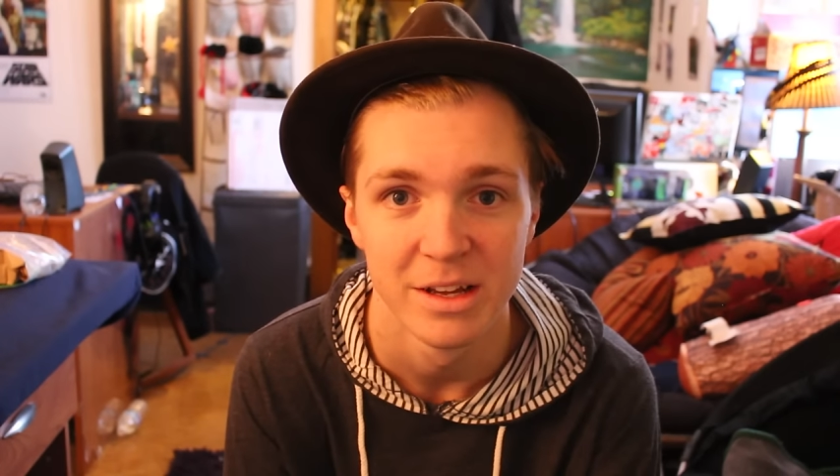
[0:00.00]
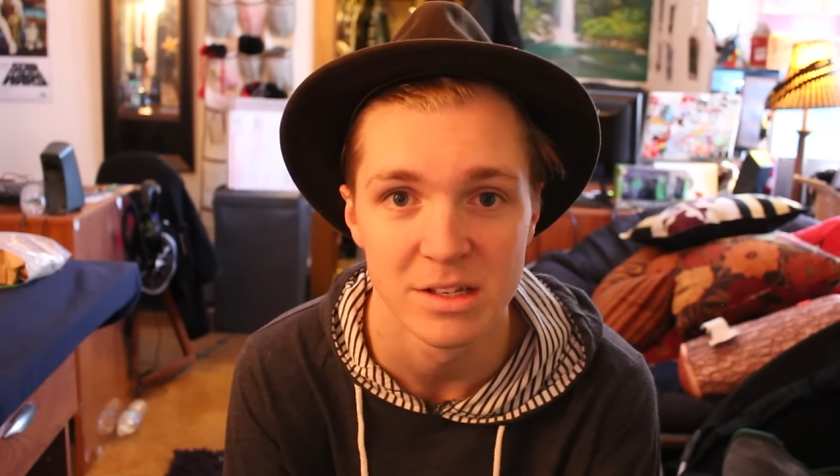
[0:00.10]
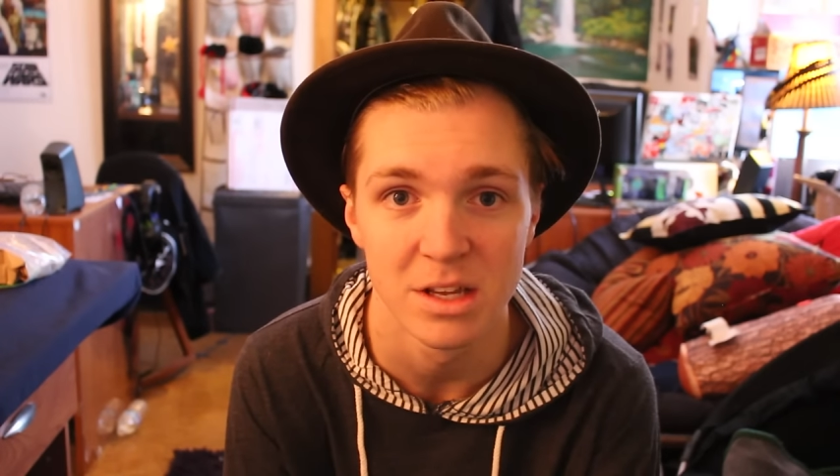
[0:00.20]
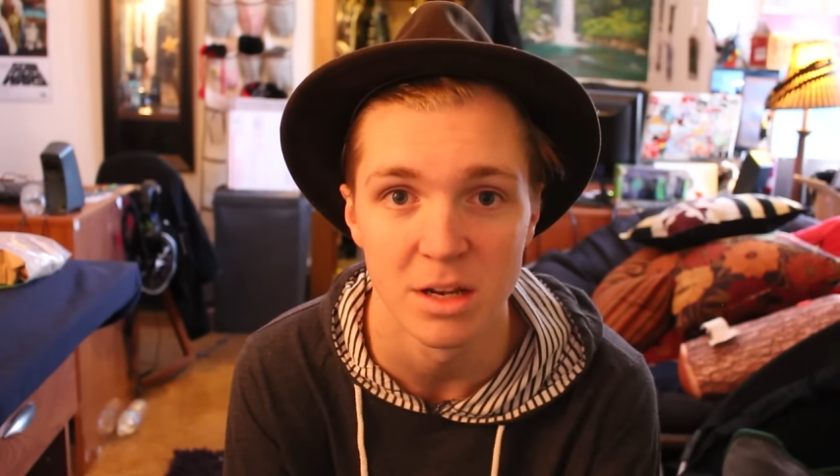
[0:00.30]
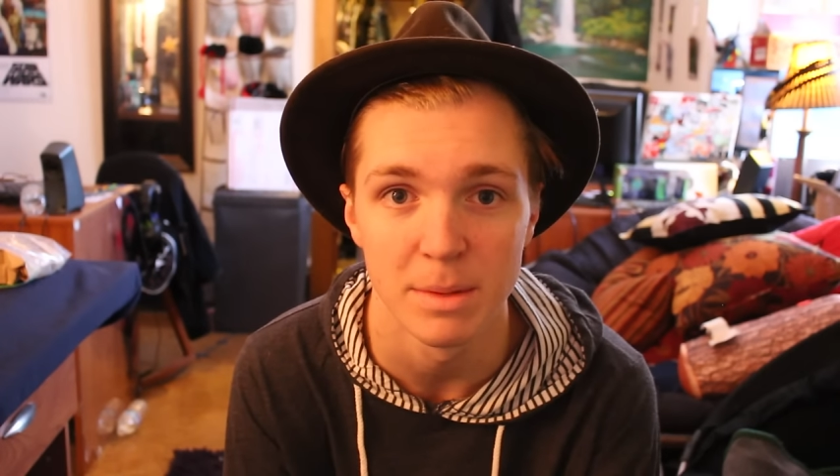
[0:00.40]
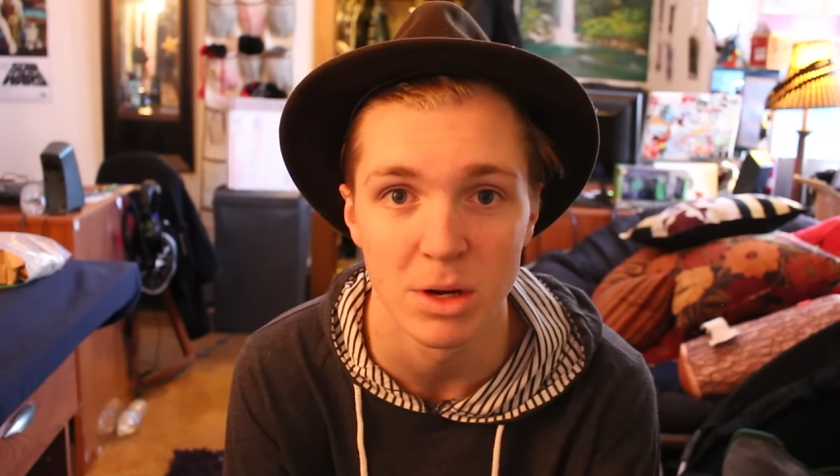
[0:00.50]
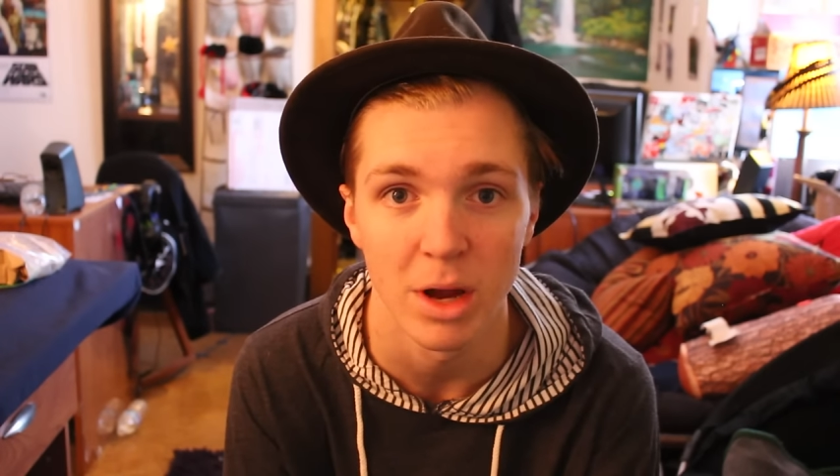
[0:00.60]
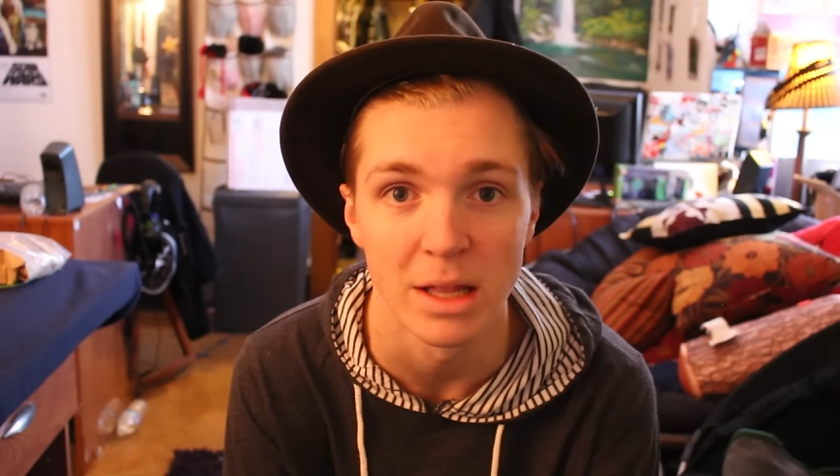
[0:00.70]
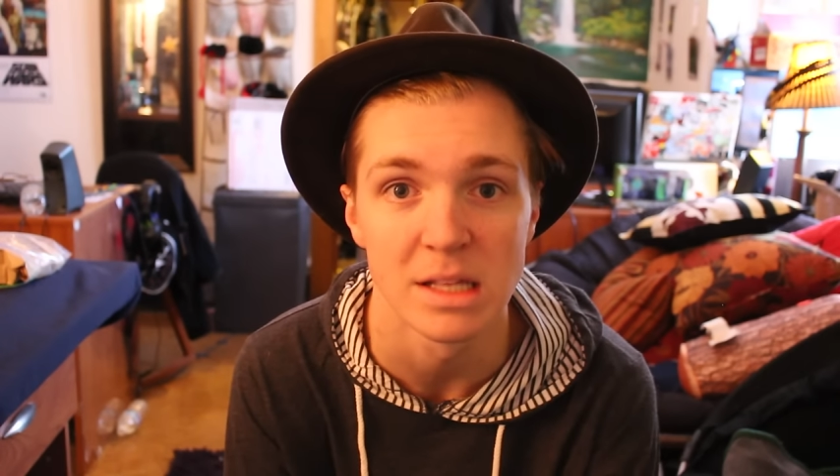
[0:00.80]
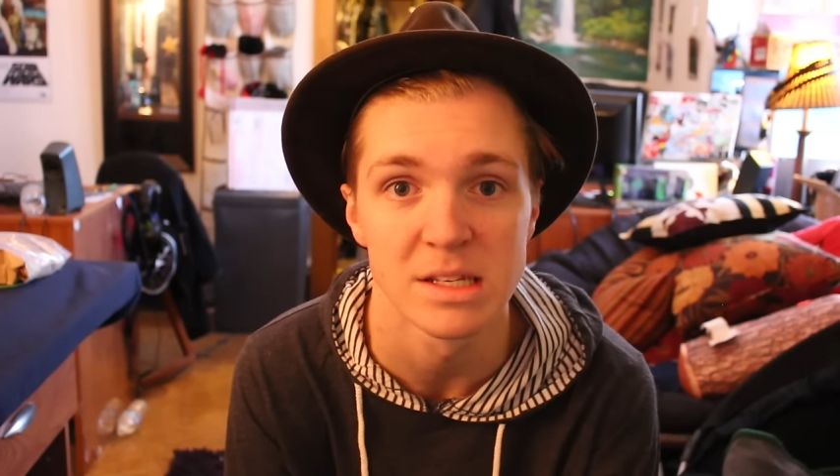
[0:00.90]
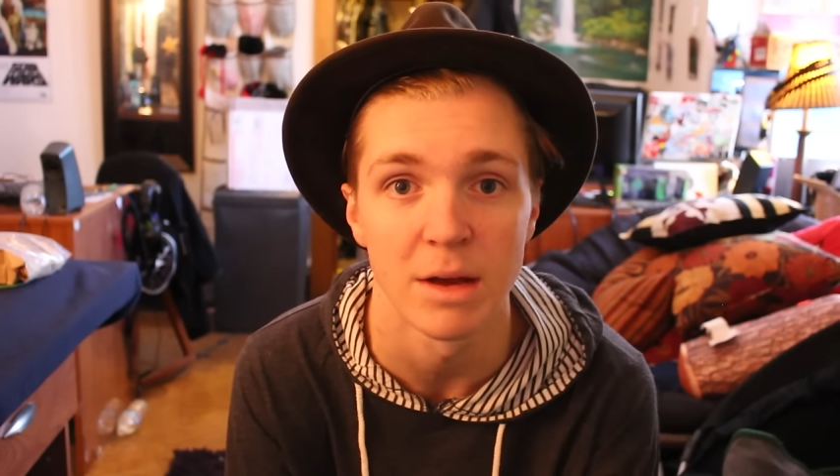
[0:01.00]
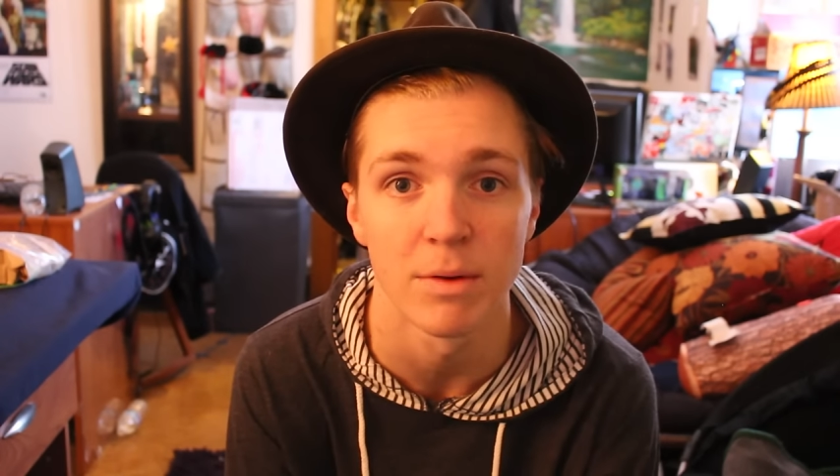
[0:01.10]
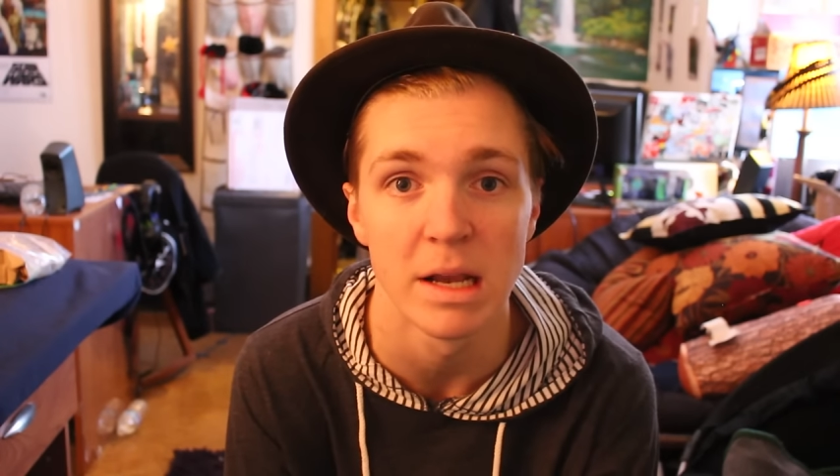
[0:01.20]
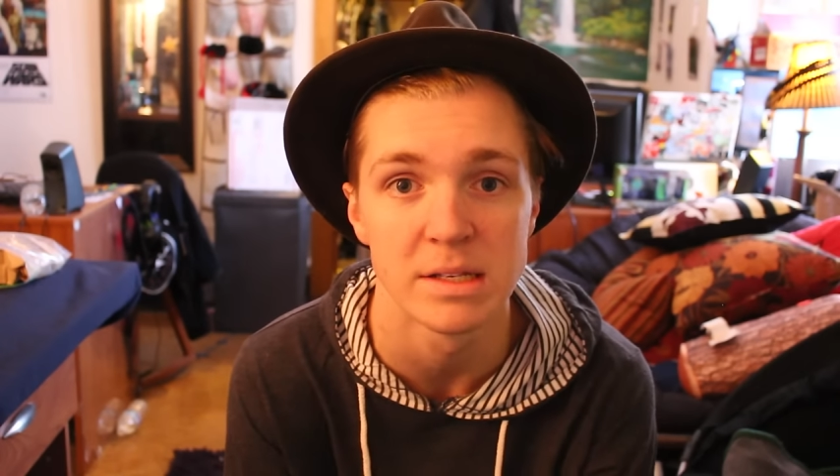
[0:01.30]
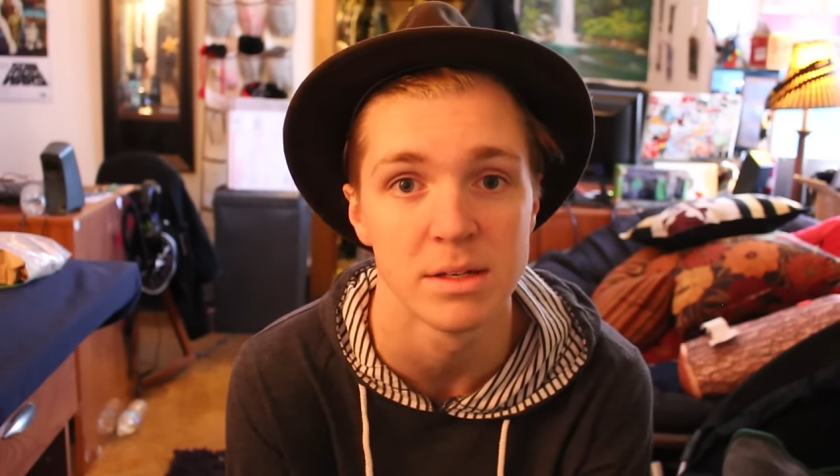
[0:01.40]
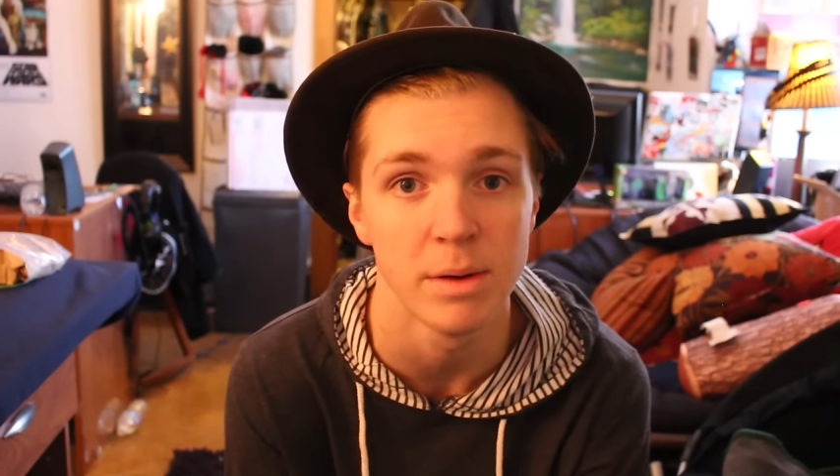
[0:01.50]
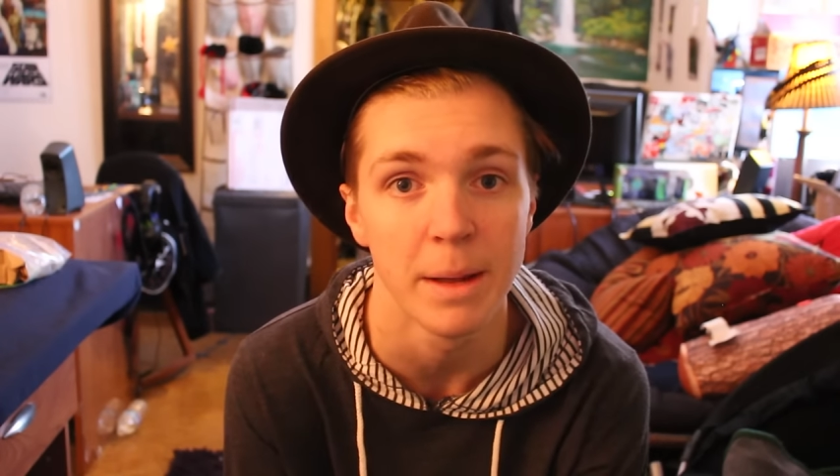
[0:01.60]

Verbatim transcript: This is gonna be great. Let's get right to